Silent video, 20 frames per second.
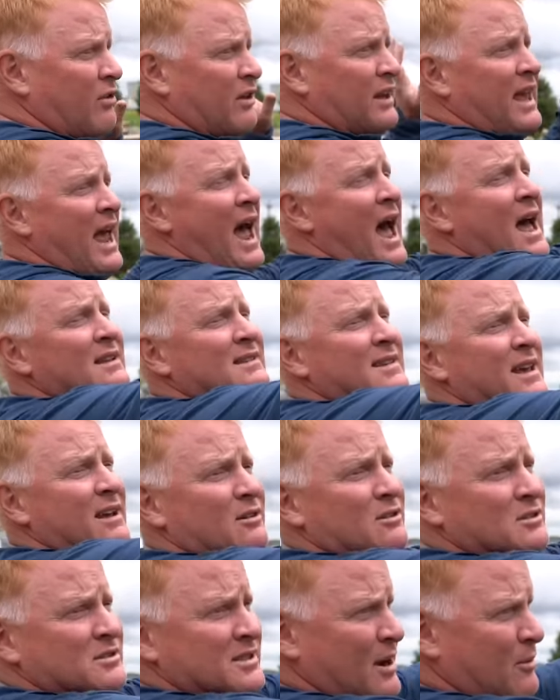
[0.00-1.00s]
the
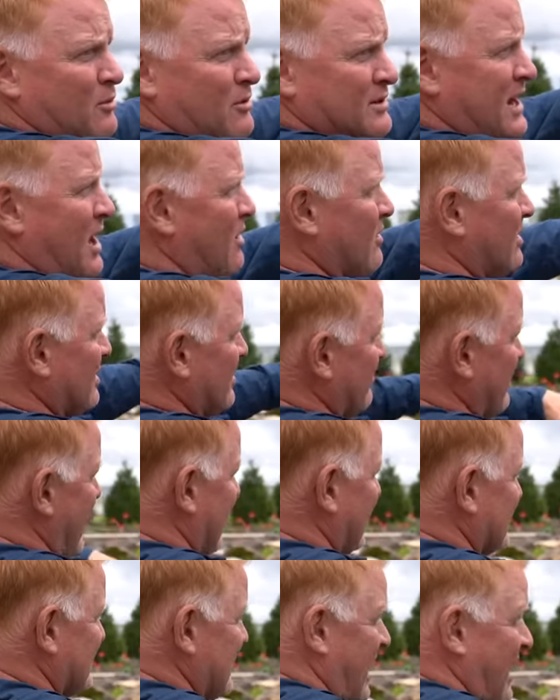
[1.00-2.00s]
cattails that were down on the
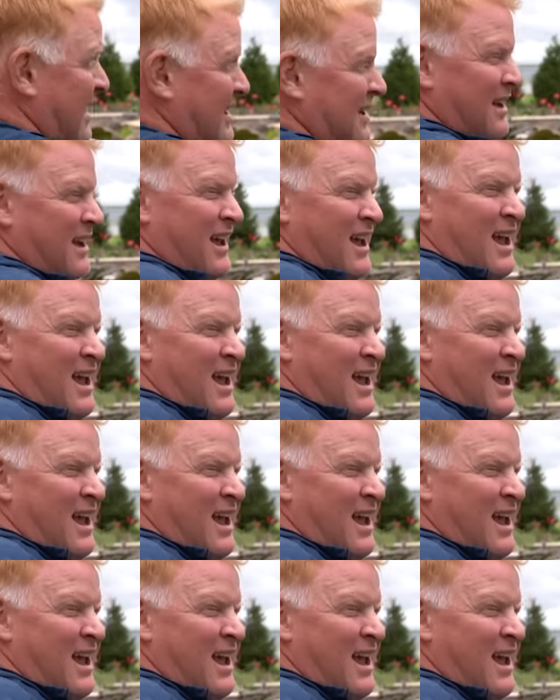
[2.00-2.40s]
backside.